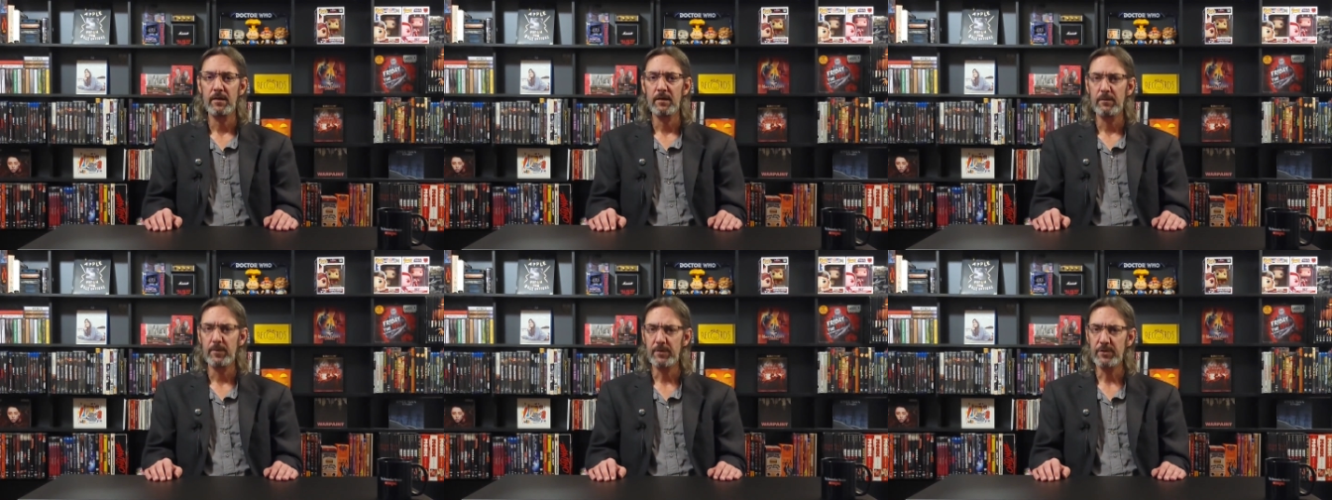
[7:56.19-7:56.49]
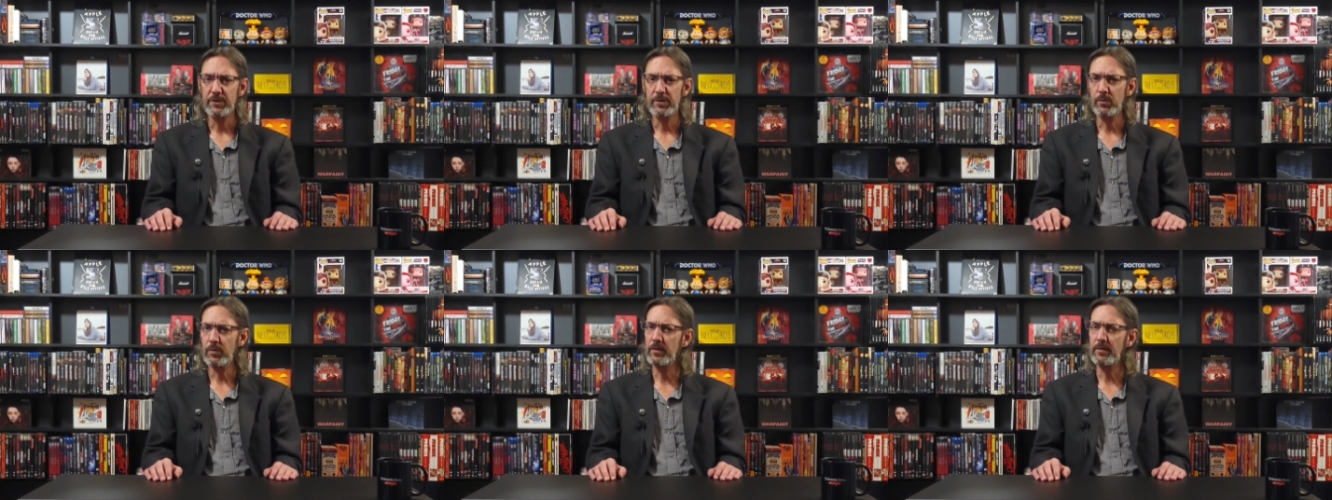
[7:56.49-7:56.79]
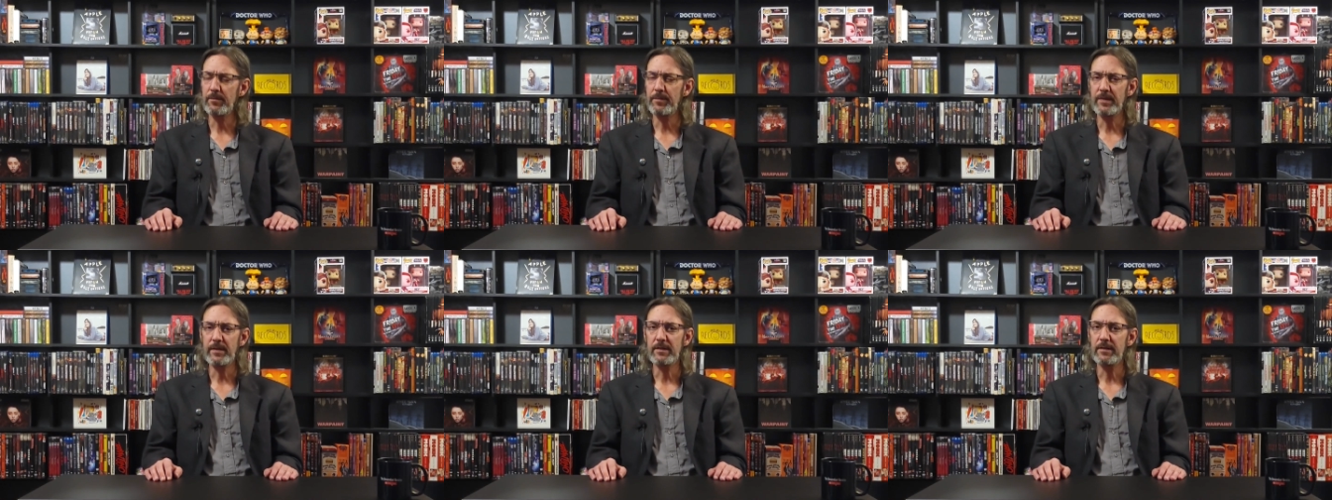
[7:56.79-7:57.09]
but she
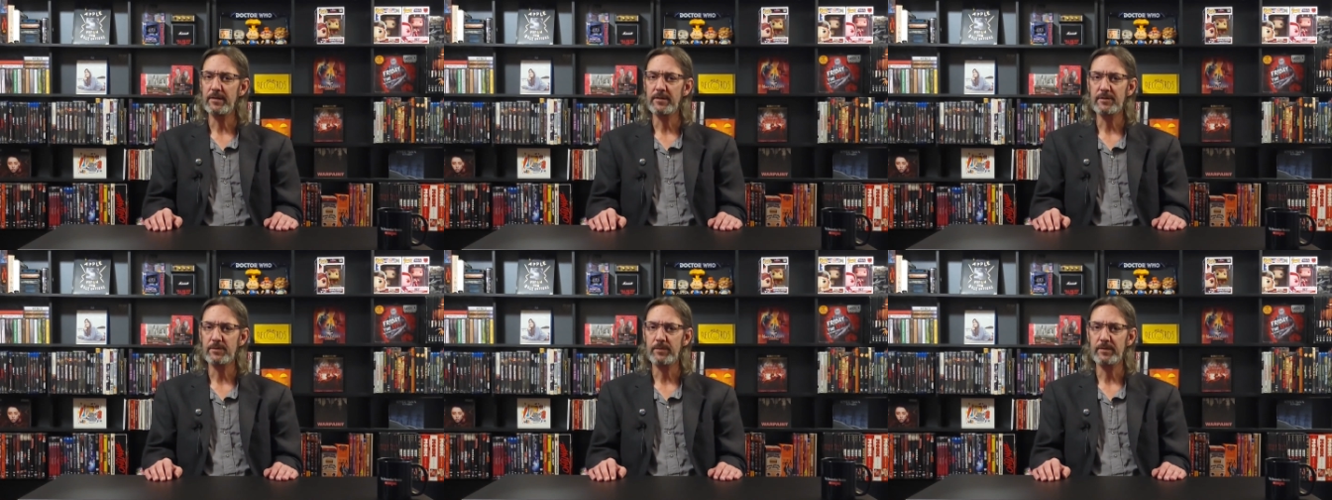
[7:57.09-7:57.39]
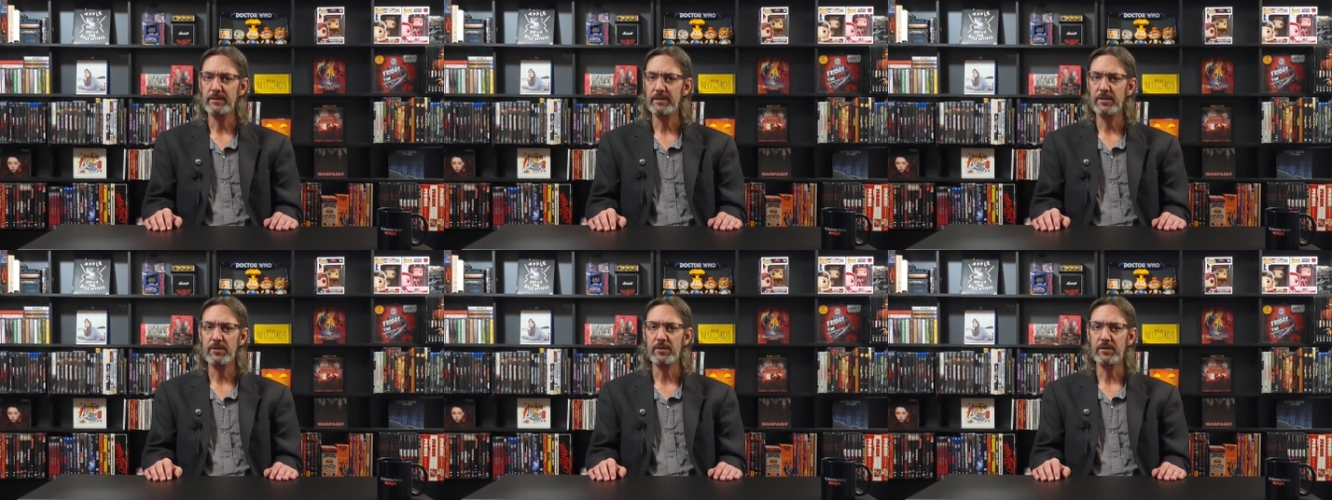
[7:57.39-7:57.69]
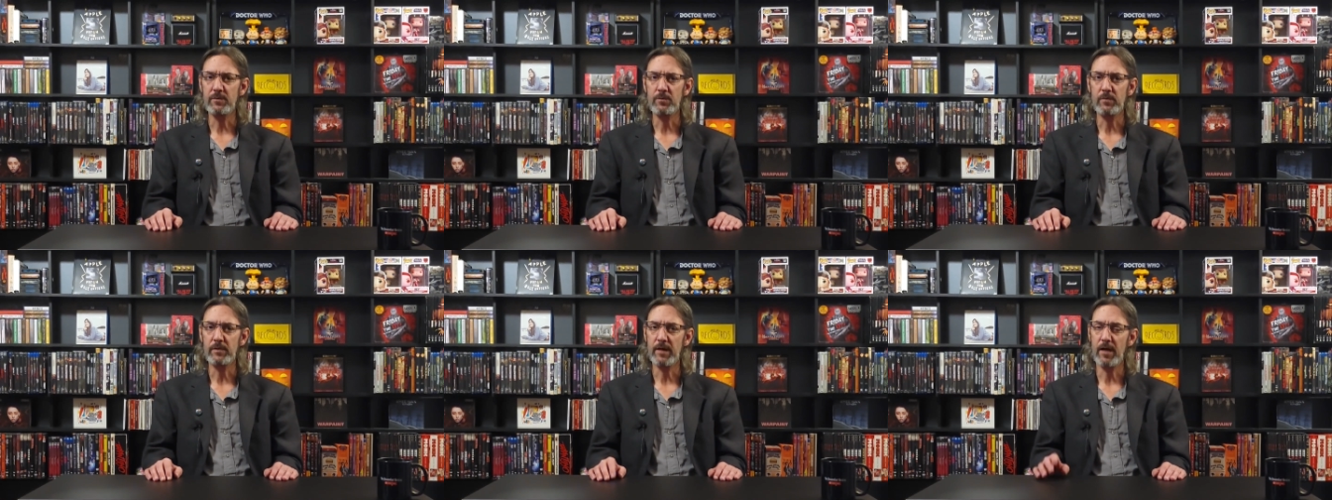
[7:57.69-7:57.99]
wouldn't be in this
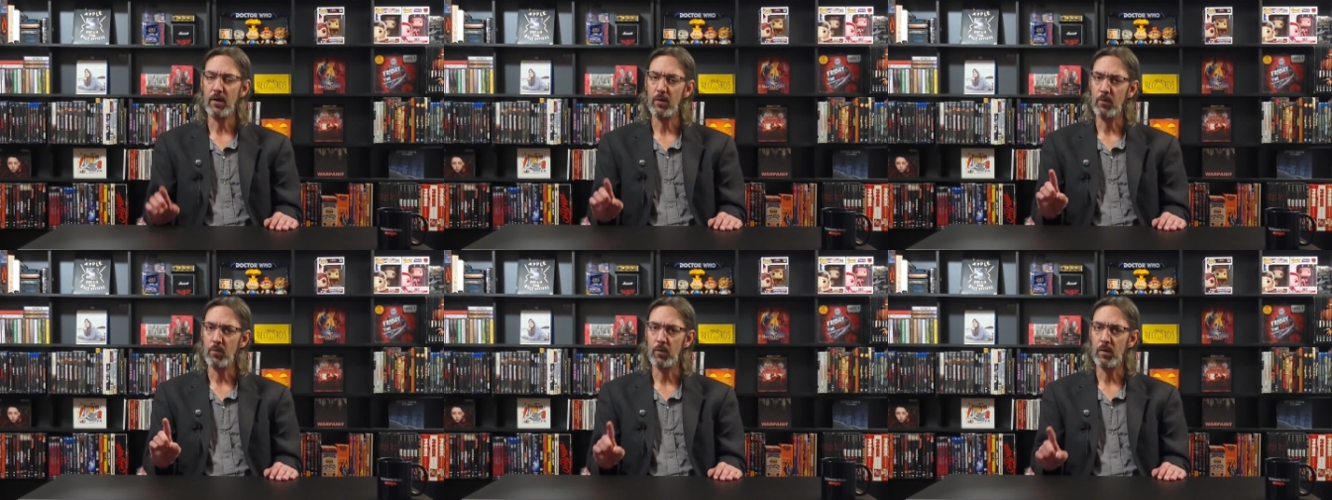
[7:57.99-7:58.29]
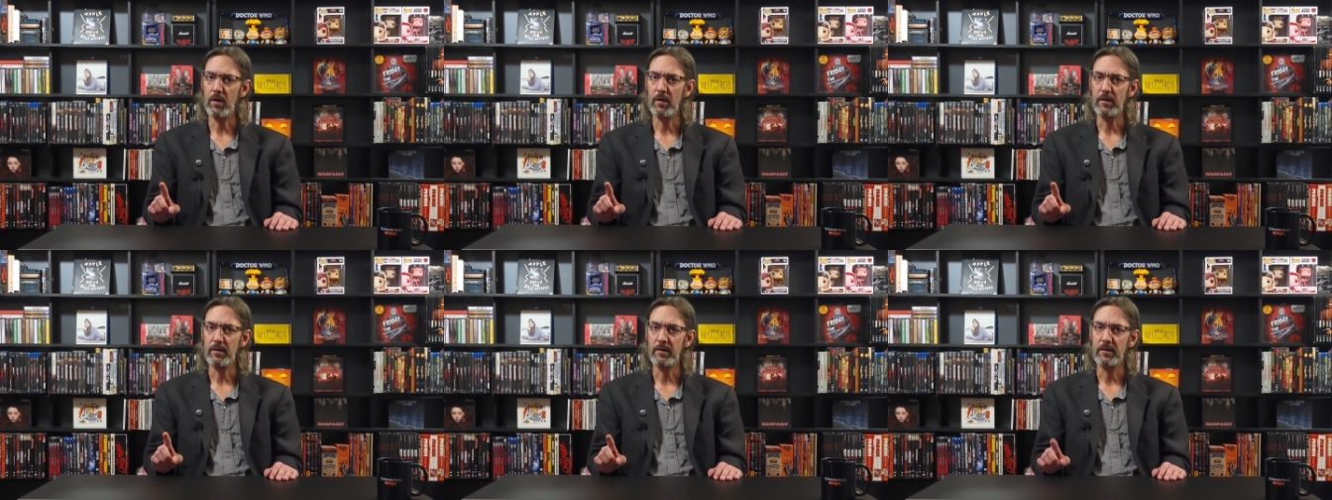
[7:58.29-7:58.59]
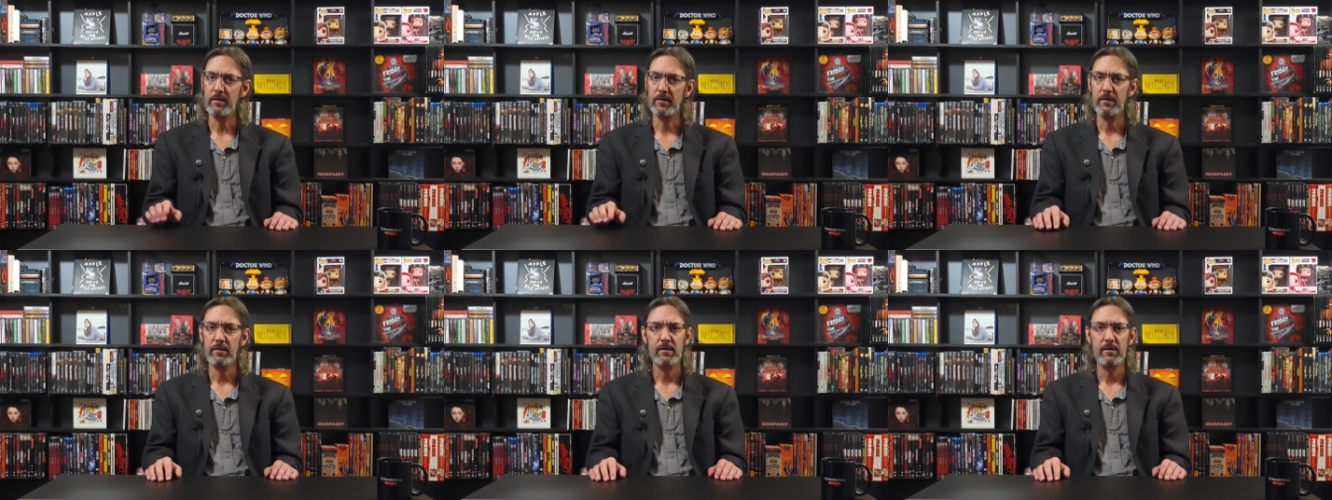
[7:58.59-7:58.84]
position without one.